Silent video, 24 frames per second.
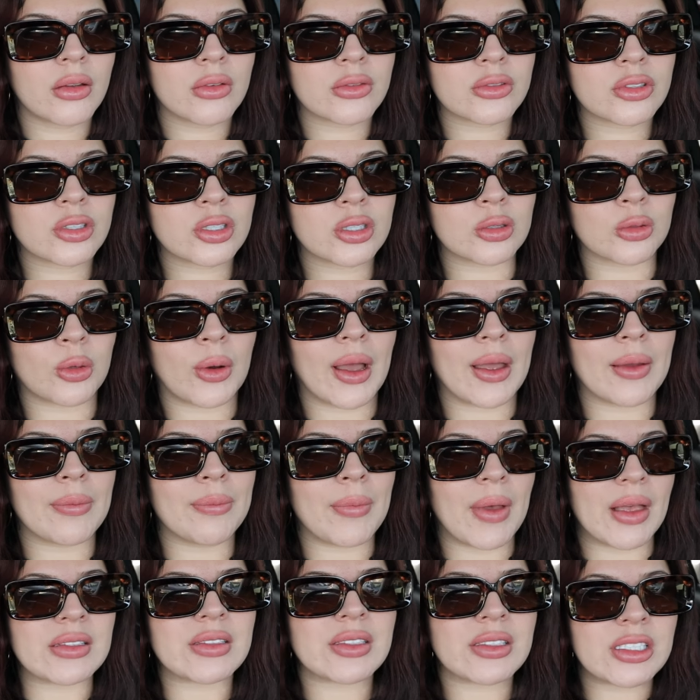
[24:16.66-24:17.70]
so I
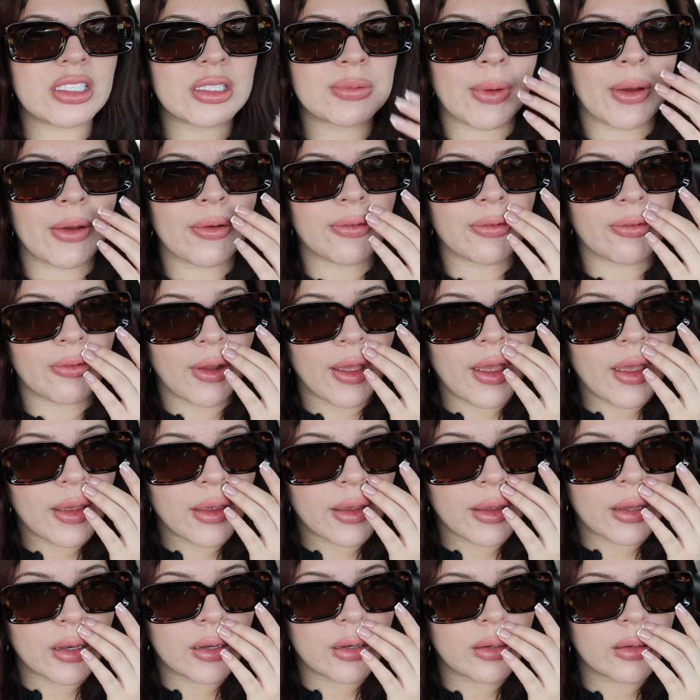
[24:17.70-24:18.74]
messaged my
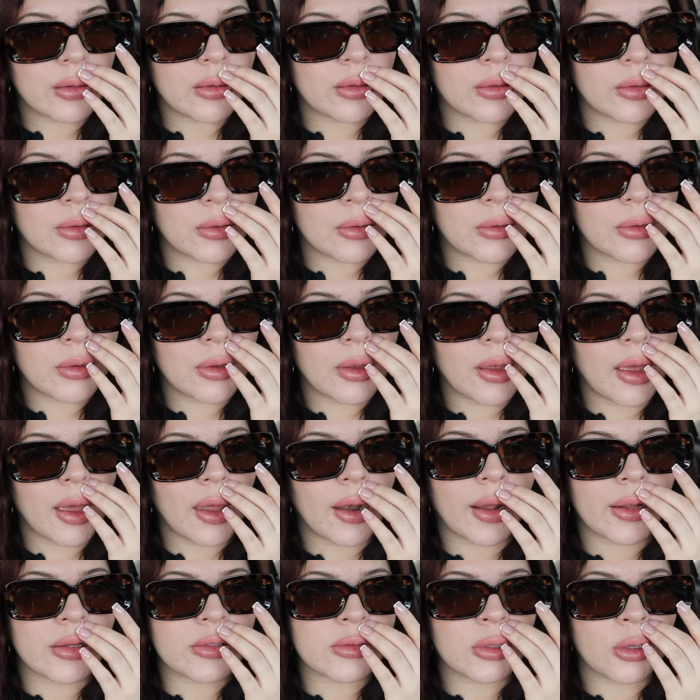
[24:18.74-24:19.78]
friend.
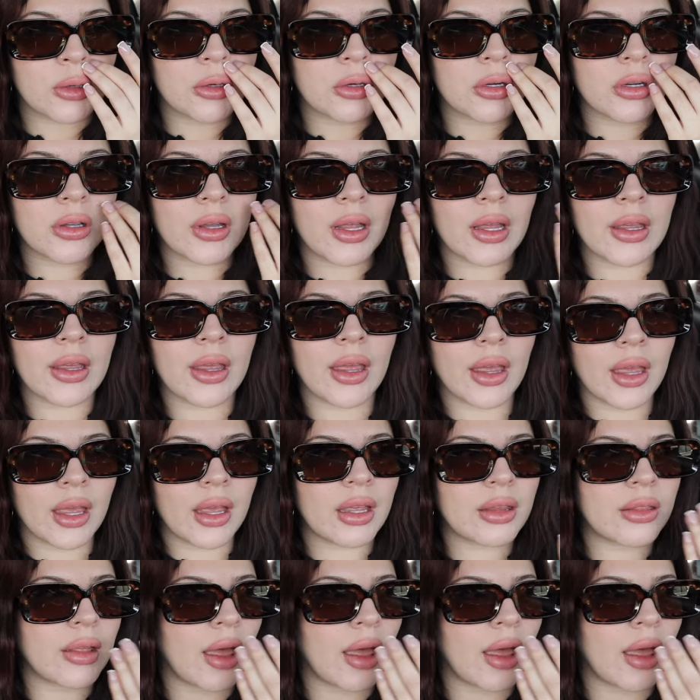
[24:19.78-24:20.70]
And I told her, like, hey,